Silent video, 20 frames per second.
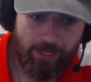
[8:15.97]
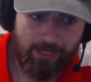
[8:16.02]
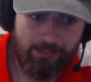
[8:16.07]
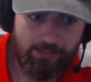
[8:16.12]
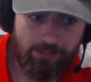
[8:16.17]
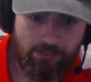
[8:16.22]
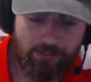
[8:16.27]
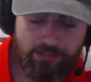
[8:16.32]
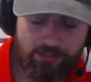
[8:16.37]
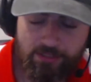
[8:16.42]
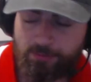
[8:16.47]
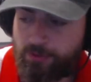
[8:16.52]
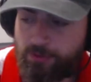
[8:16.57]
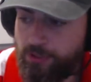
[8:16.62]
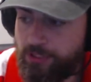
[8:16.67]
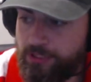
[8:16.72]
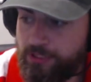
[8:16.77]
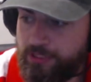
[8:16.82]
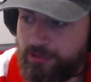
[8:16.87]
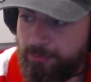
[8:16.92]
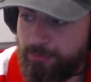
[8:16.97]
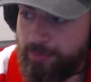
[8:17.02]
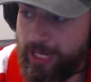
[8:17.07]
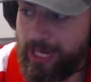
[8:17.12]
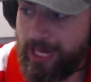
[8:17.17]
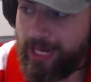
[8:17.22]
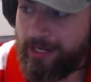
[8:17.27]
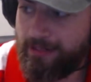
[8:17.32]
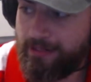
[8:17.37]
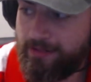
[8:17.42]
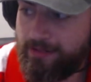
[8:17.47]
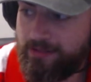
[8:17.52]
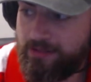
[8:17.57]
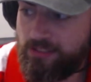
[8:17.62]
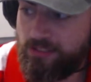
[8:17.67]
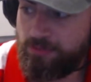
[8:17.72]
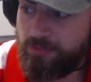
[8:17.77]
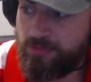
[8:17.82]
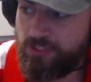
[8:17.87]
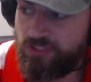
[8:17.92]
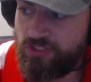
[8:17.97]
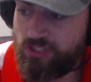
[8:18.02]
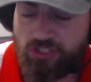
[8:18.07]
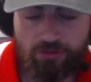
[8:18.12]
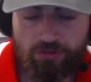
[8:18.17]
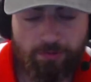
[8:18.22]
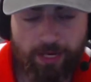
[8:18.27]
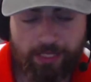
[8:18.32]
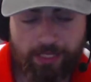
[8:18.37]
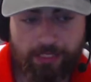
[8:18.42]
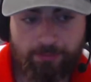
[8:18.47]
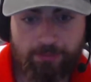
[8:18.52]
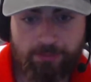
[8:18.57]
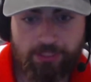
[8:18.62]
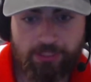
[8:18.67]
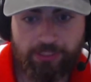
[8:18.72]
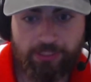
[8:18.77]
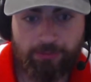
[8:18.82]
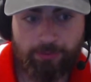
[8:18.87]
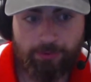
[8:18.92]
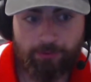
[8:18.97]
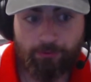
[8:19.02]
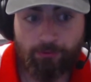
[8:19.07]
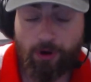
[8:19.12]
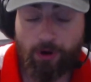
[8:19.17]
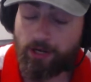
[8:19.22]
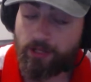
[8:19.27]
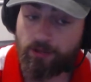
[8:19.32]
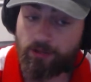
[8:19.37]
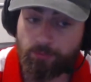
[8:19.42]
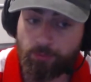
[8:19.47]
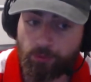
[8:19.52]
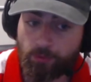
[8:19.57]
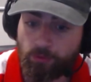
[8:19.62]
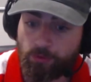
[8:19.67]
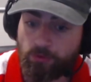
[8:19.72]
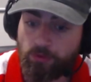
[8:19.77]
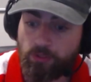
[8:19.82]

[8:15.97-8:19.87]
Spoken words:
Some good and some bad decision making, particularly when running the ball.